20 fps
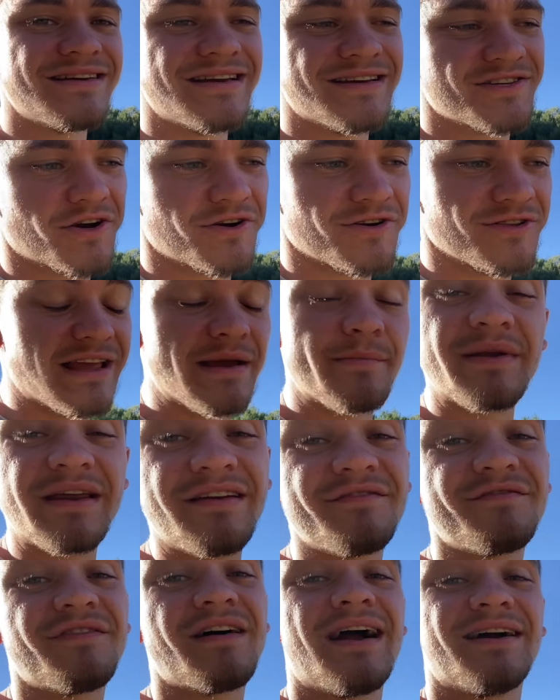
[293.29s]
is our
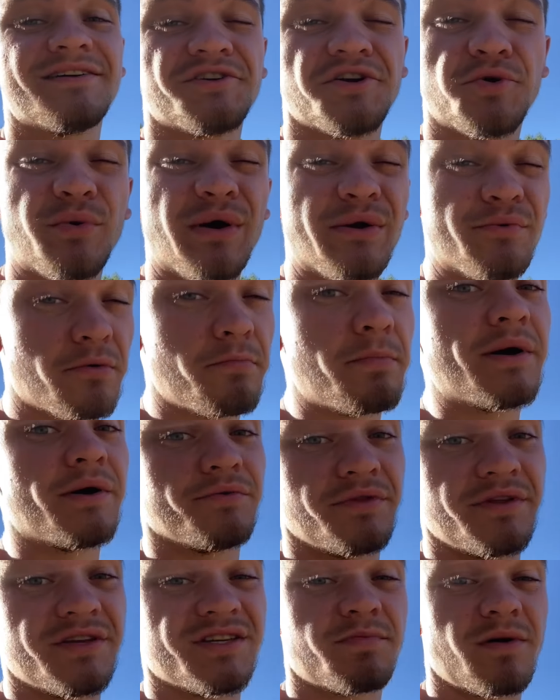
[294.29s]
limiting factor when we're
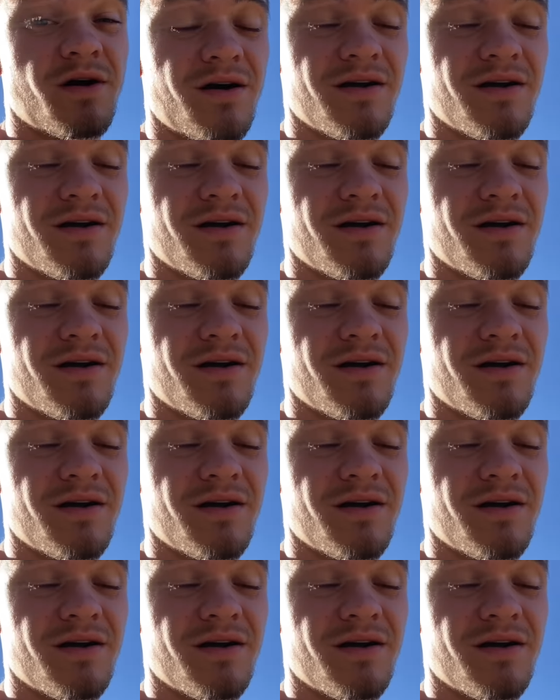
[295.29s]
building this pond.